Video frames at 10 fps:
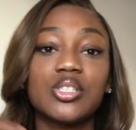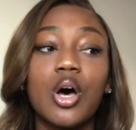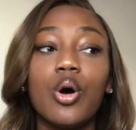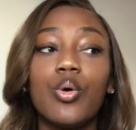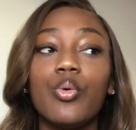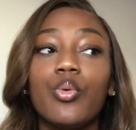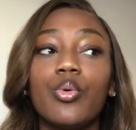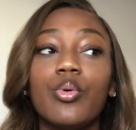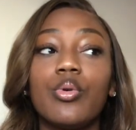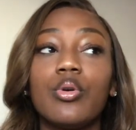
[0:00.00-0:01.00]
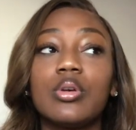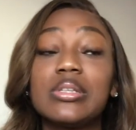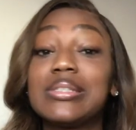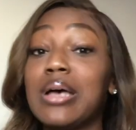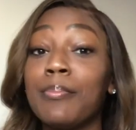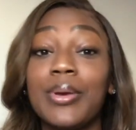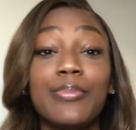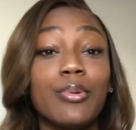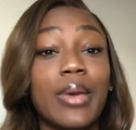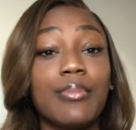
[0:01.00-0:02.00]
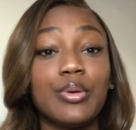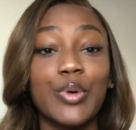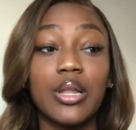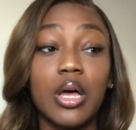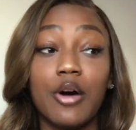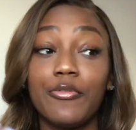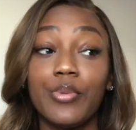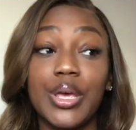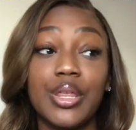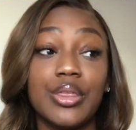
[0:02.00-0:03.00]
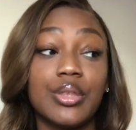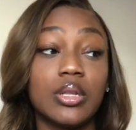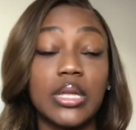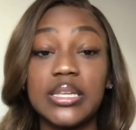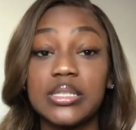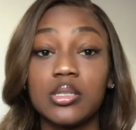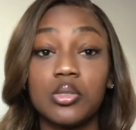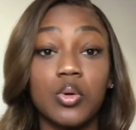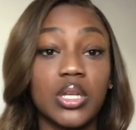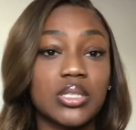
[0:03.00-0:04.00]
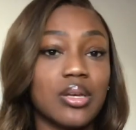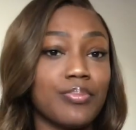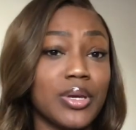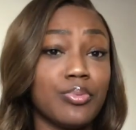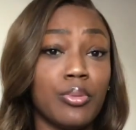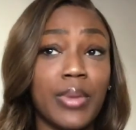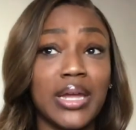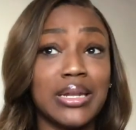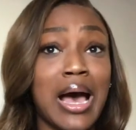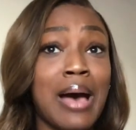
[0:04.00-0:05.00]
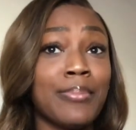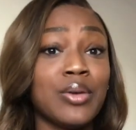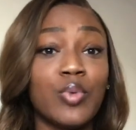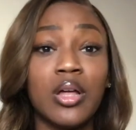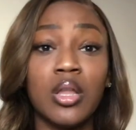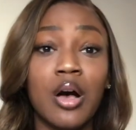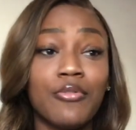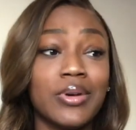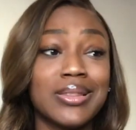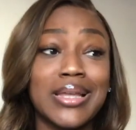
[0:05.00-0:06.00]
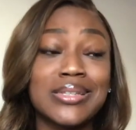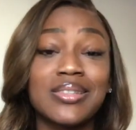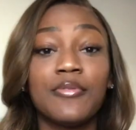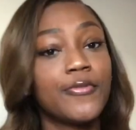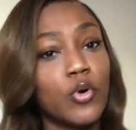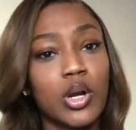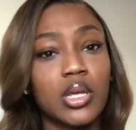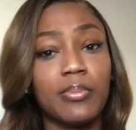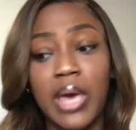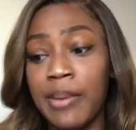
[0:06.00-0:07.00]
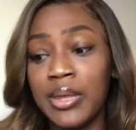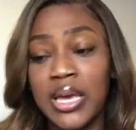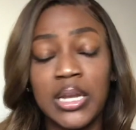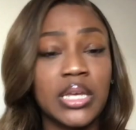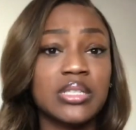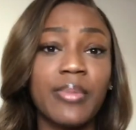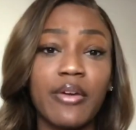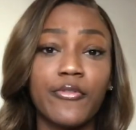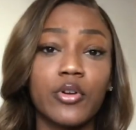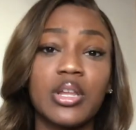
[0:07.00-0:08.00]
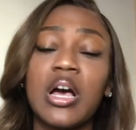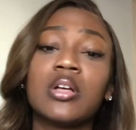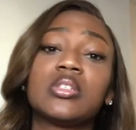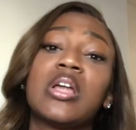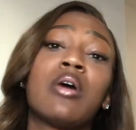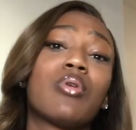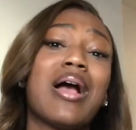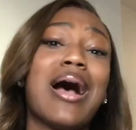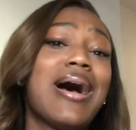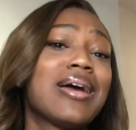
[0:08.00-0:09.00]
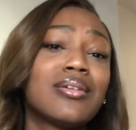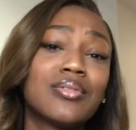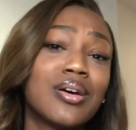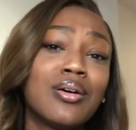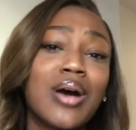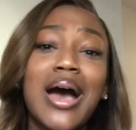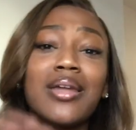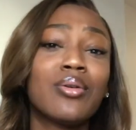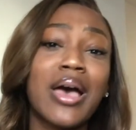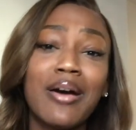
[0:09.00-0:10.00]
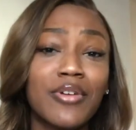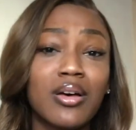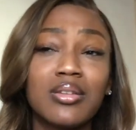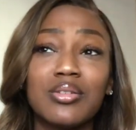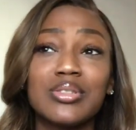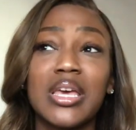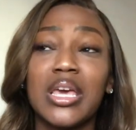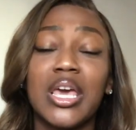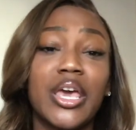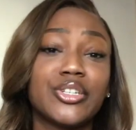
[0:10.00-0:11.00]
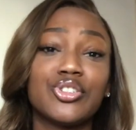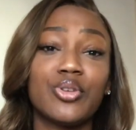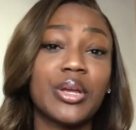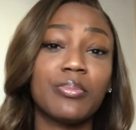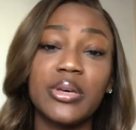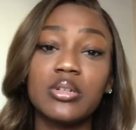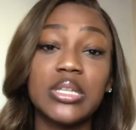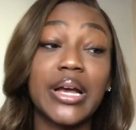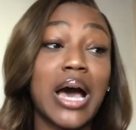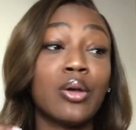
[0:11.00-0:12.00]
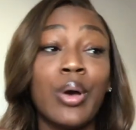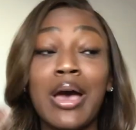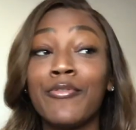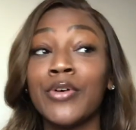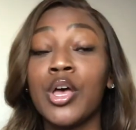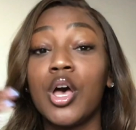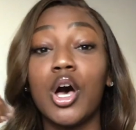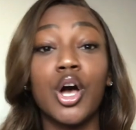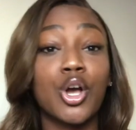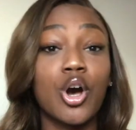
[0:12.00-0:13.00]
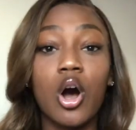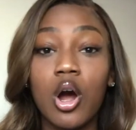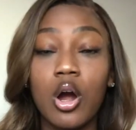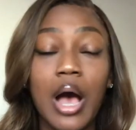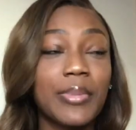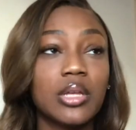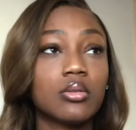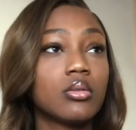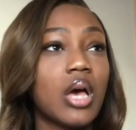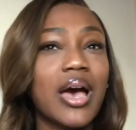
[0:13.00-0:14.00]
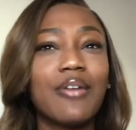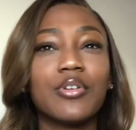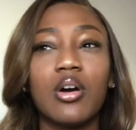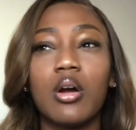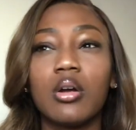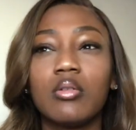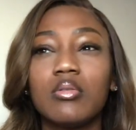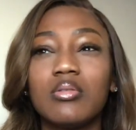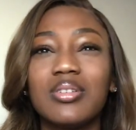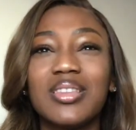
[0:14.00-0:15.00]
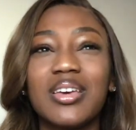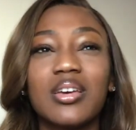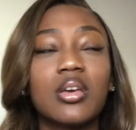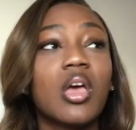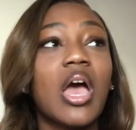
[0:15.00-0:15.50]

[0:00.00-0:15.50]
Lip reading: So some people may be well off with less than 20. Some people may not be well off with less than 40. Maybe they need to make $40 an hour. I don't know. I don't have all those extreme bills. Like, I don't have a car. I mean, I have a car. What the heck?